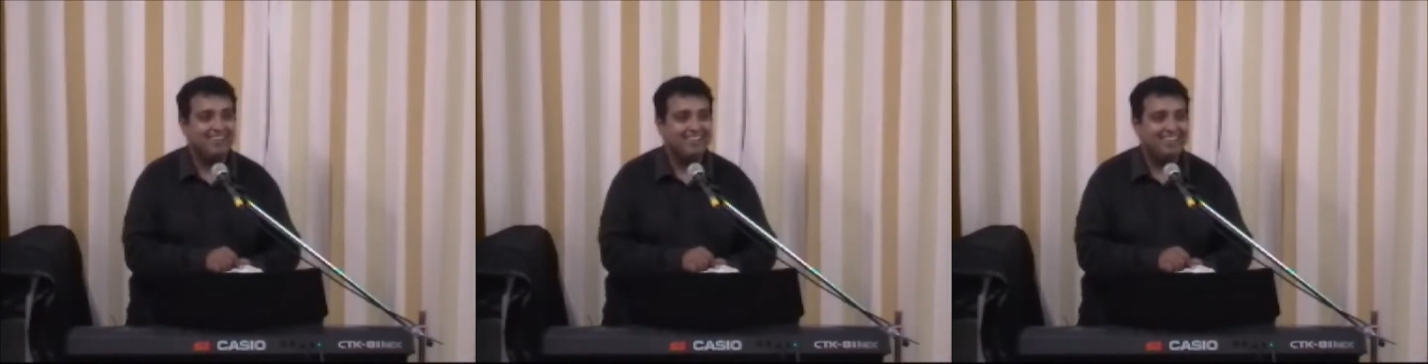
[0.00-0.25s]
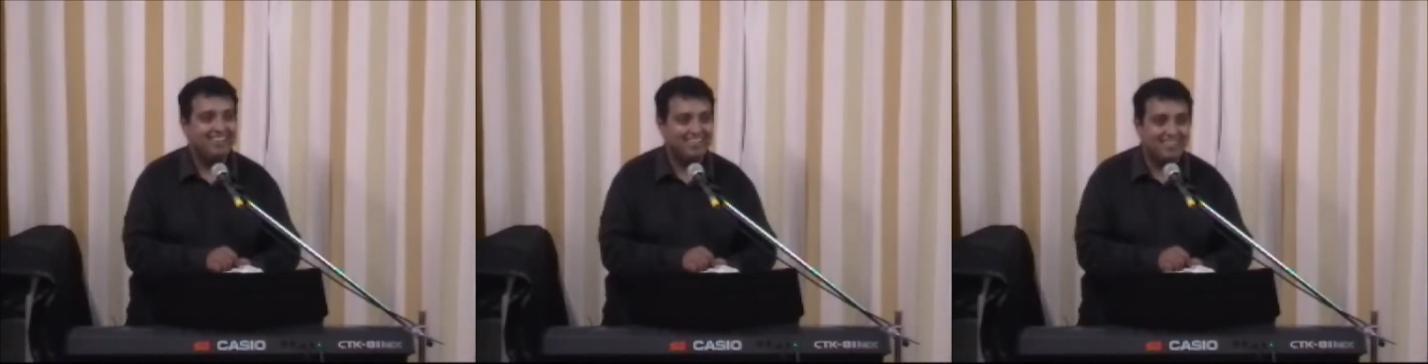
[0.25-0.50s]

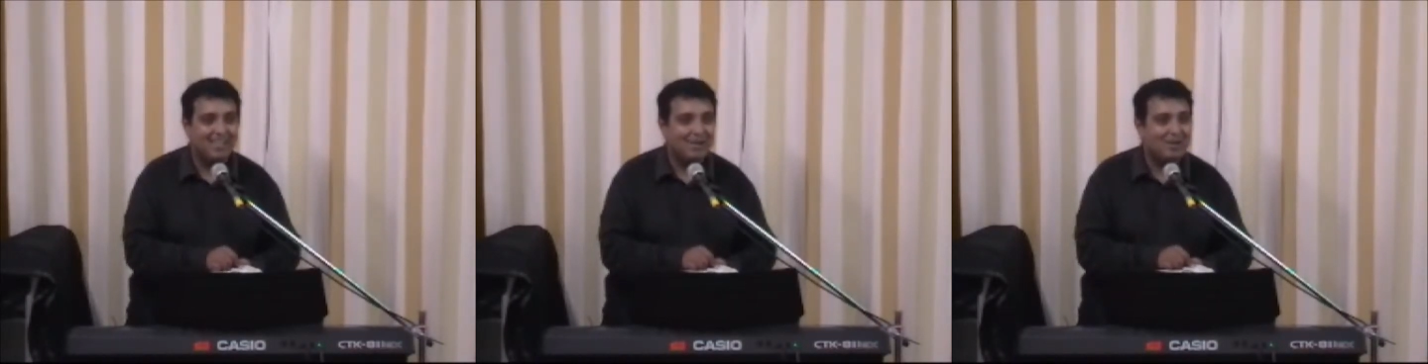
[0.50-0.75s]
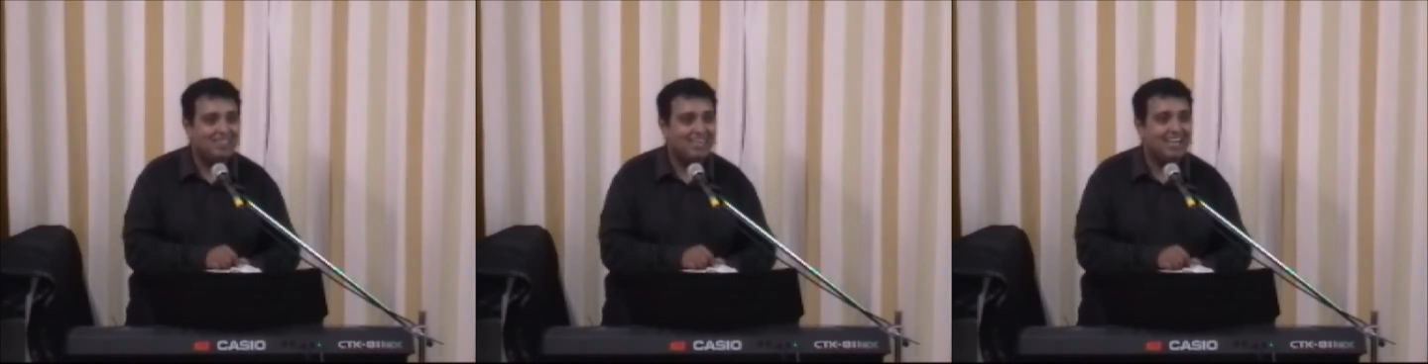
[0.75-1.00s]
Isn't that what
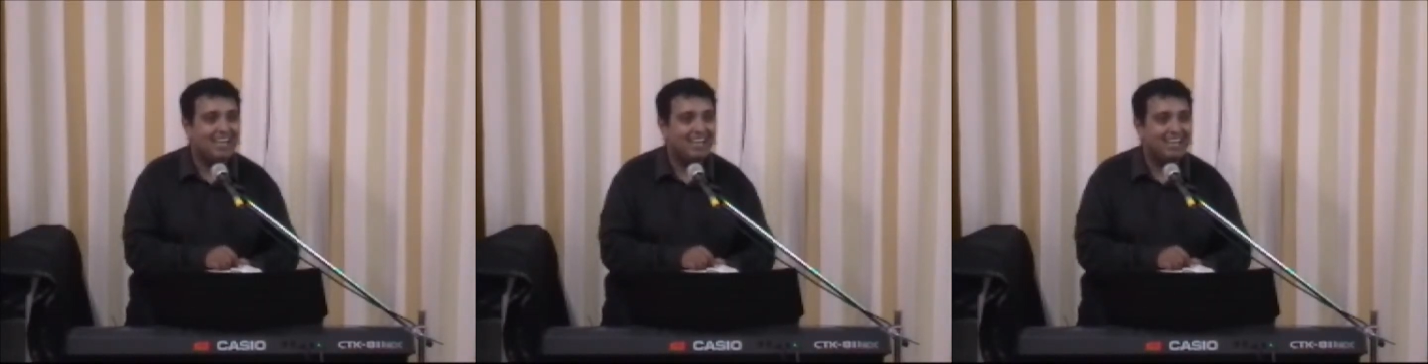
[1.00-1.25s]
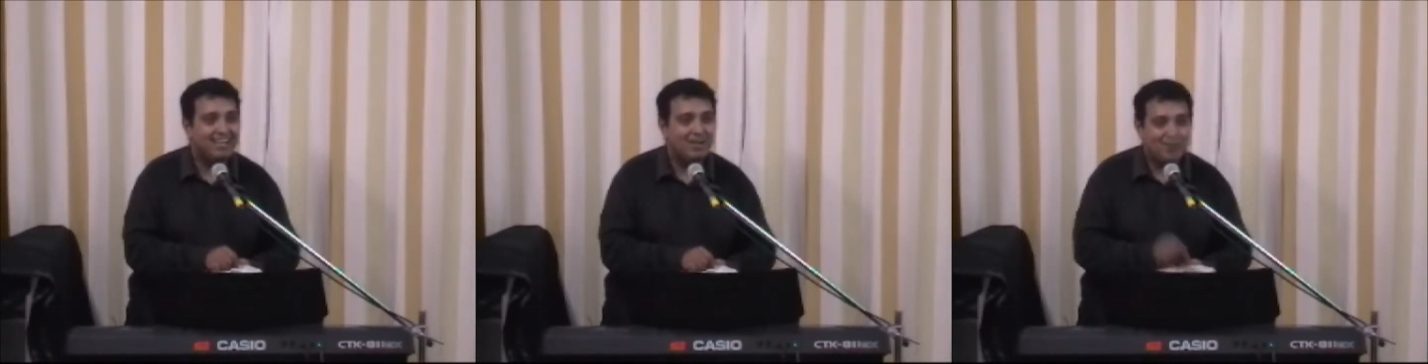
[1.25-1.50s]
he's saying?
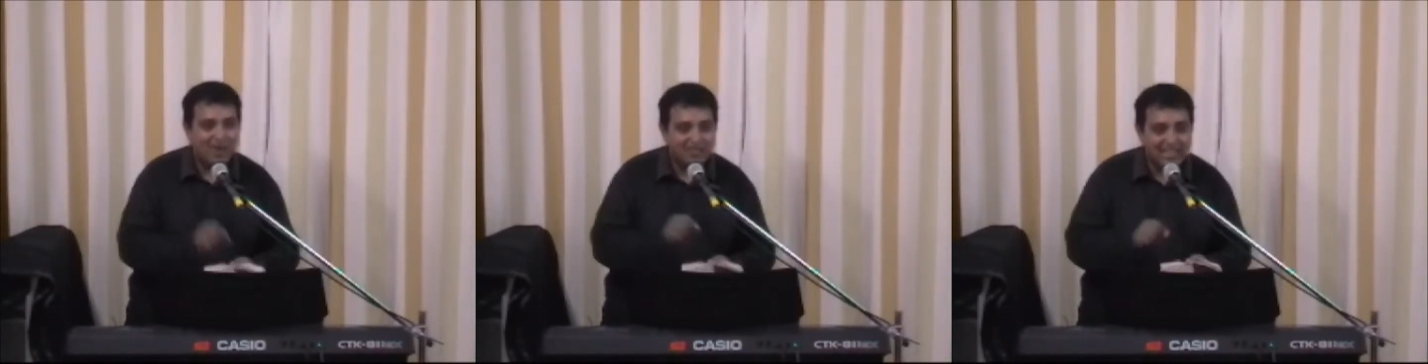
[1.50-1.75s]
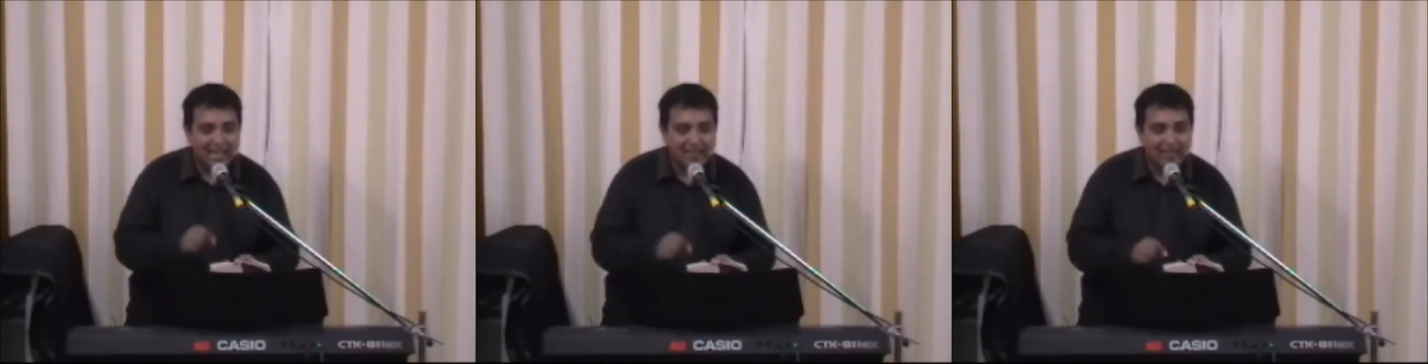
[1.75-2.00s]
Verse
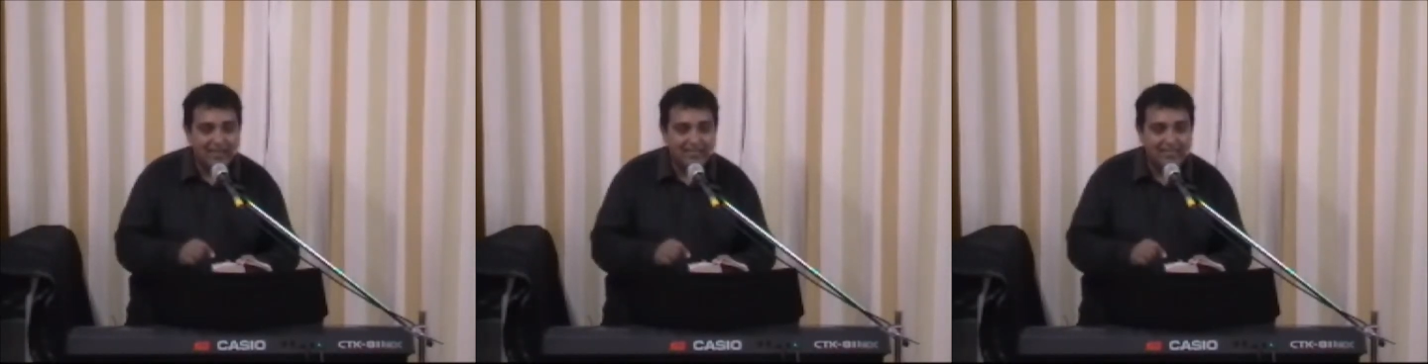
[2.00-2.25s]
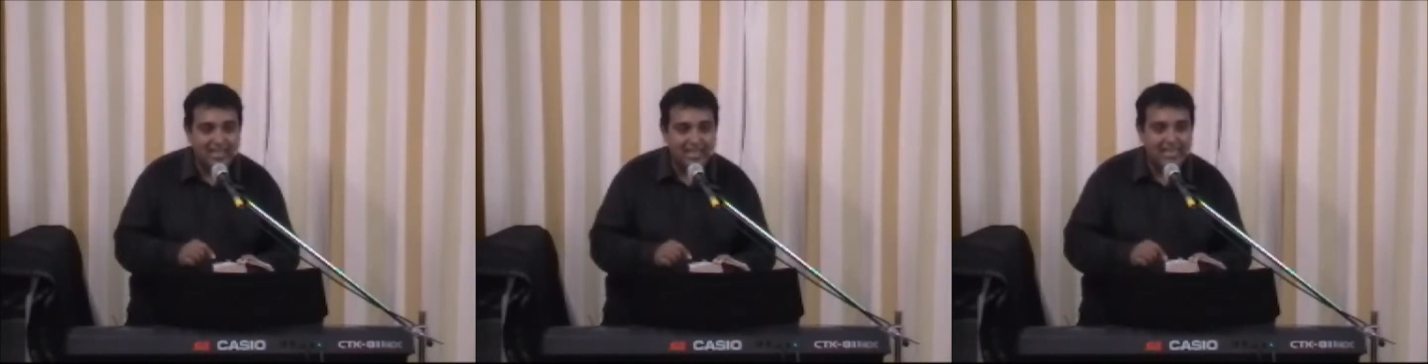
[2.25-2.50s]
11 is
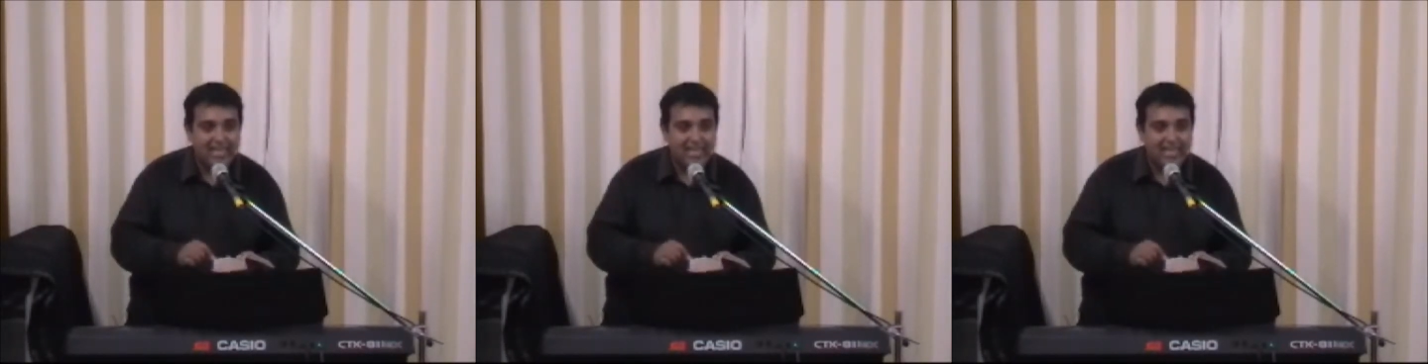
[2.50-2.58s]
saying,